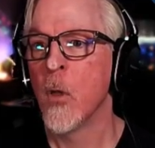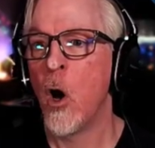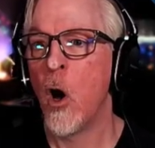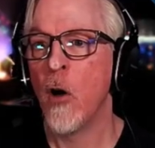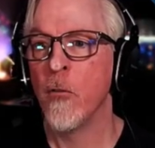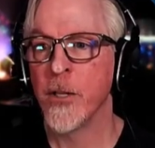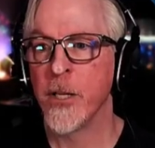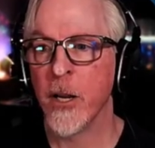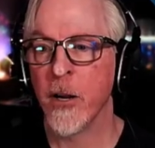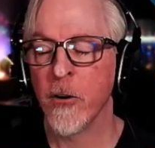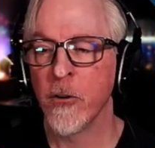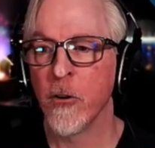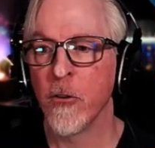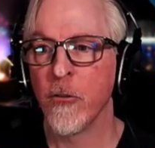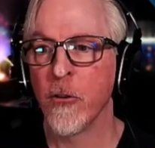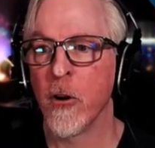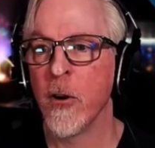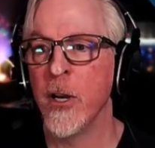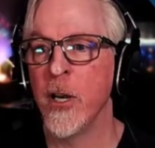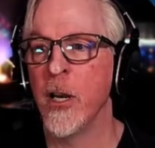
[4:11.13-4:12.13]
All the
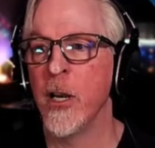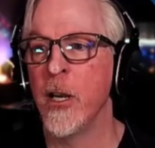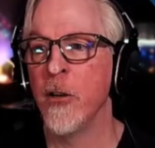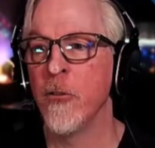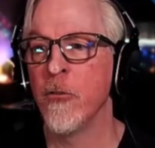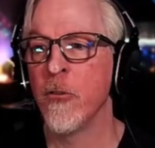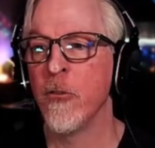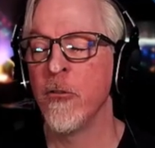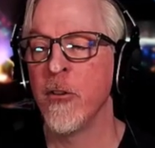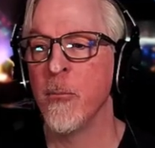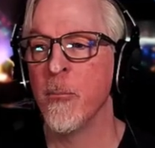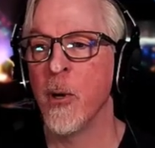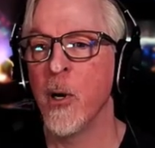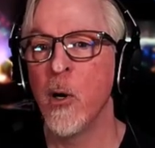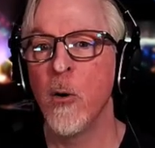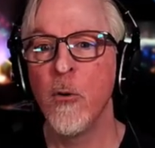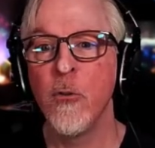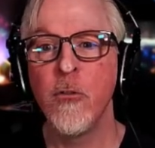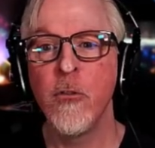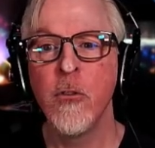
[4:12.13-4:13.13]
characters are in an interesting
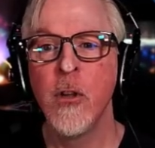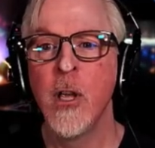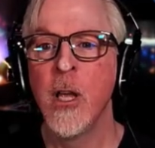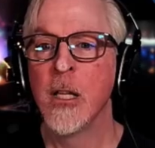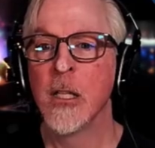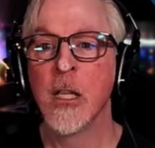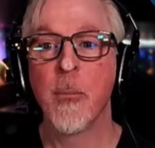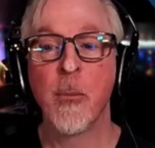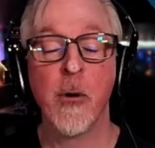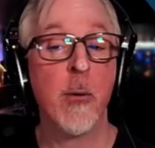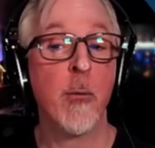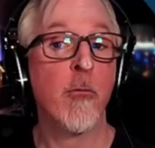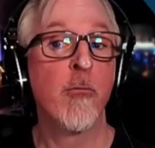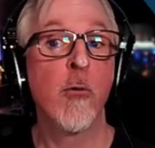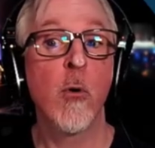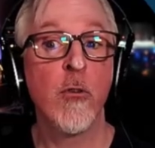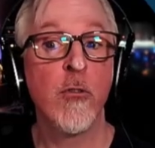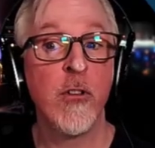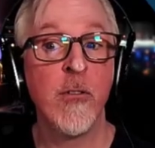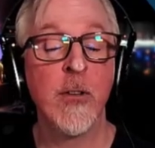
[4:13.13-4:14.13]
pose. Leopard number
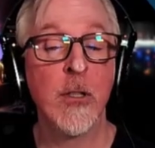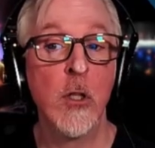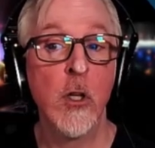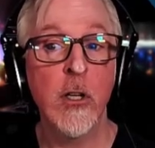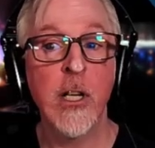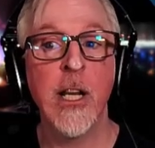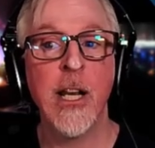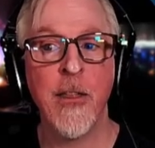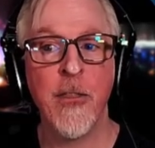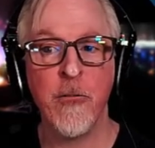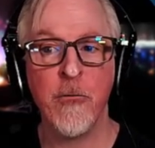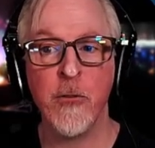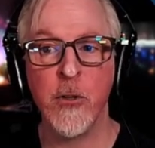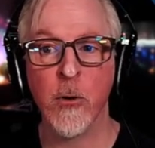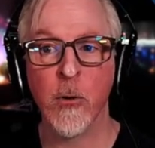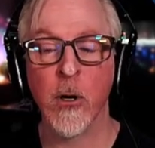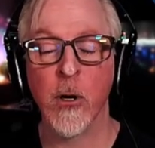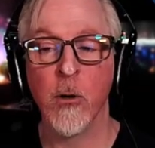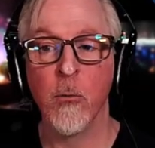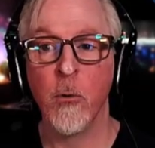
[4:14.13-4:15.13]
4 is even looking at the
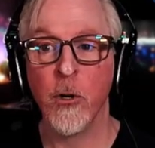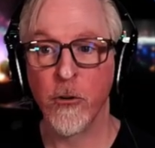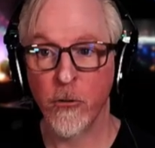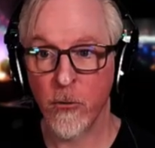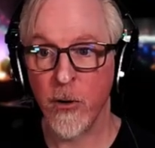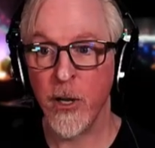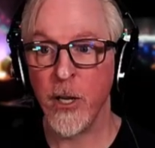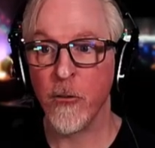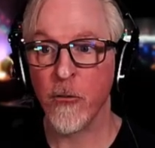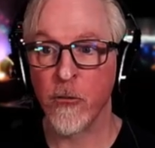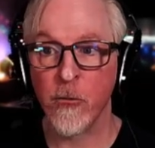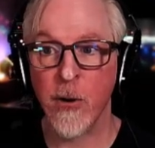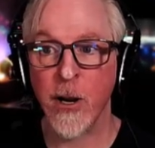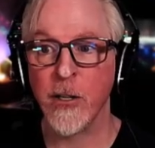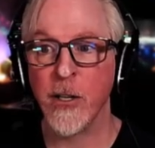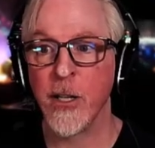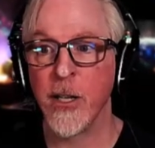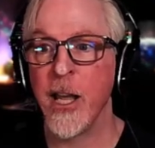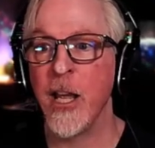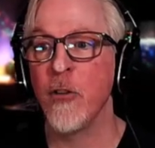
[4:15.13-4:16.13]
viewer, which creates
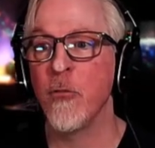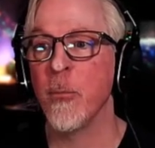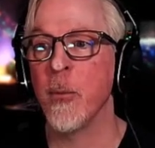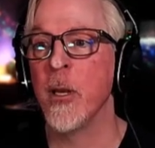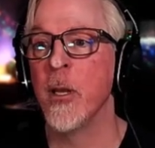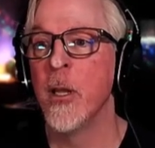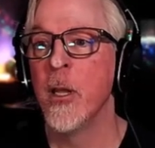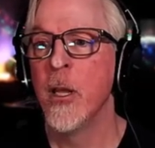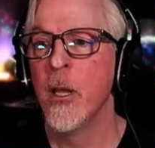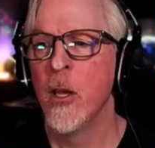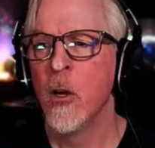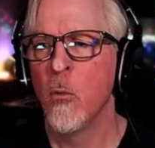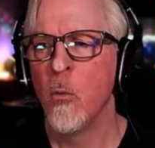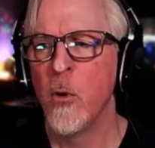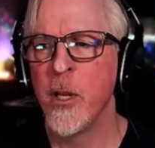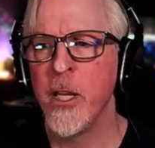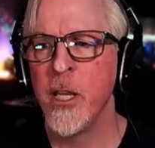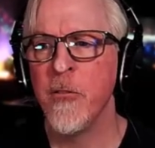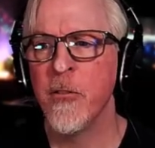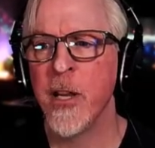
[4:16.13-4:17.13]
direct engagement.
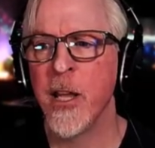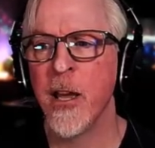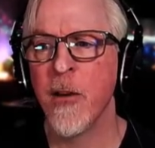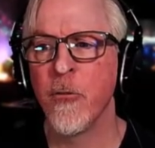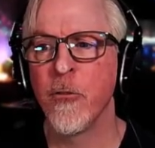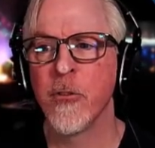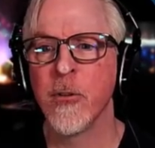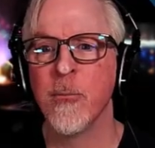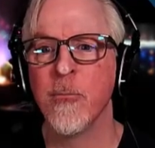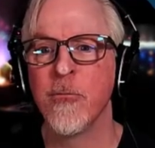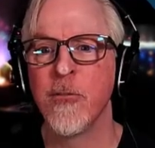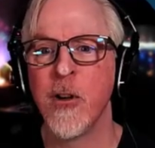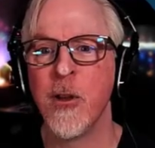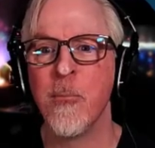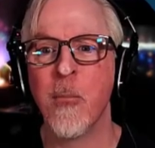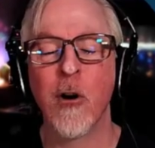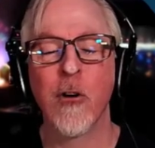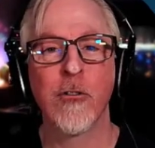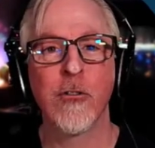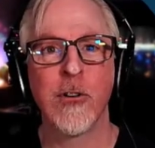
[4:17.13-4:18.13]
We even have some
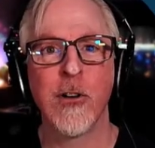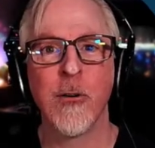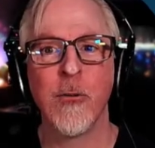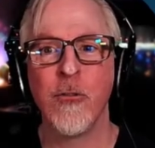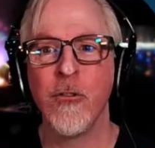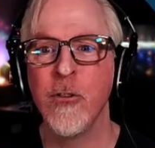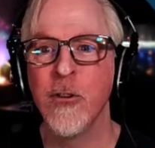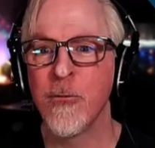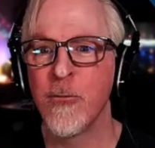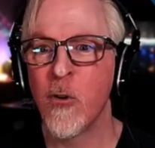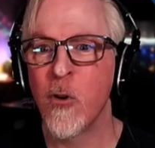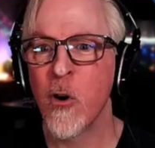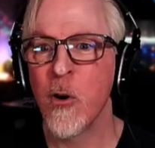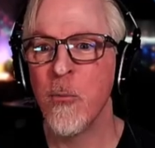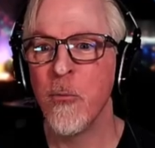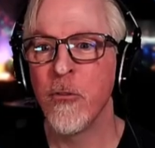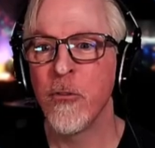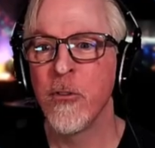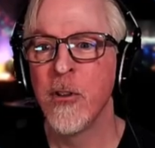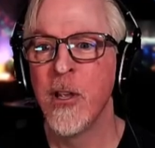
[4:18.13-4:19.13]
fun martial arts
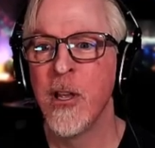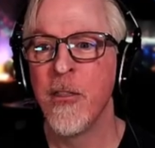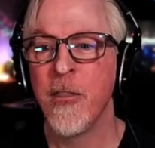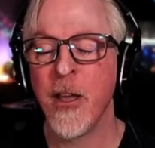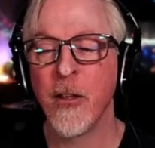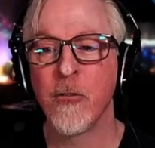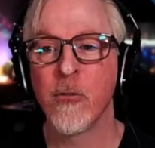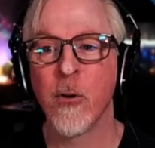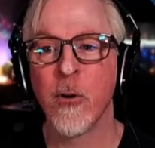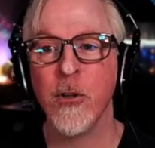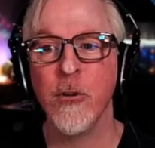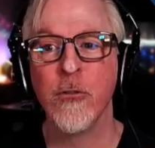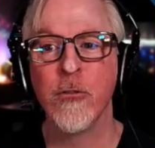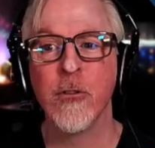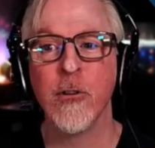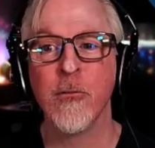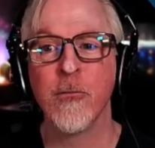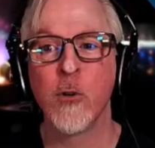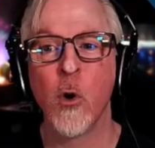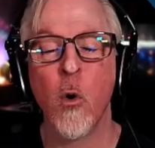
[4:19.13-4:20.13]
uniforms, thanks to our
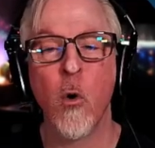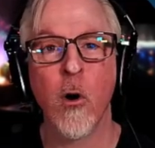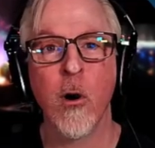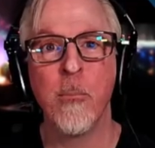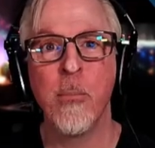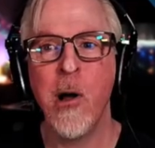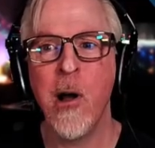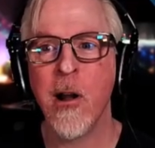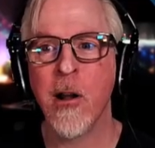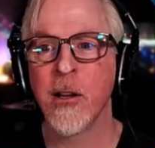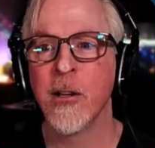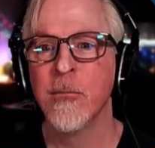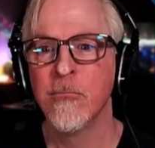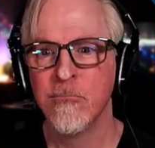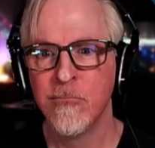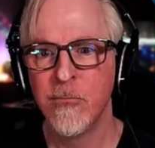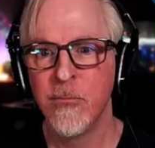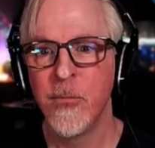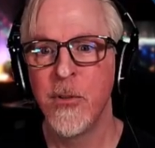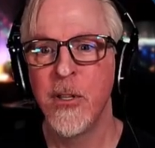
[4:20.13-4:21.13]
use of core and punk.
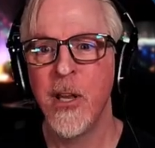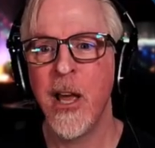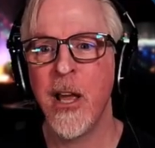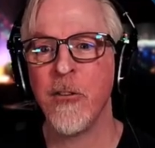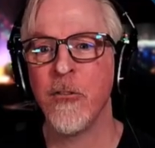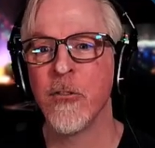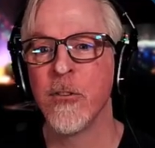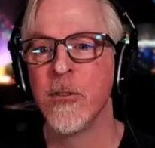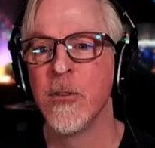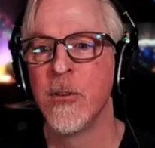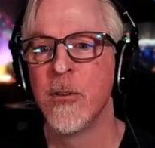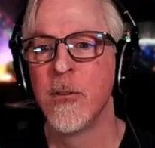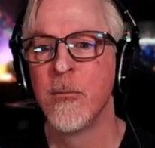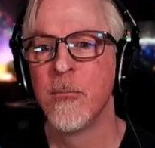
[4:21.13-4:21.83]
Nice.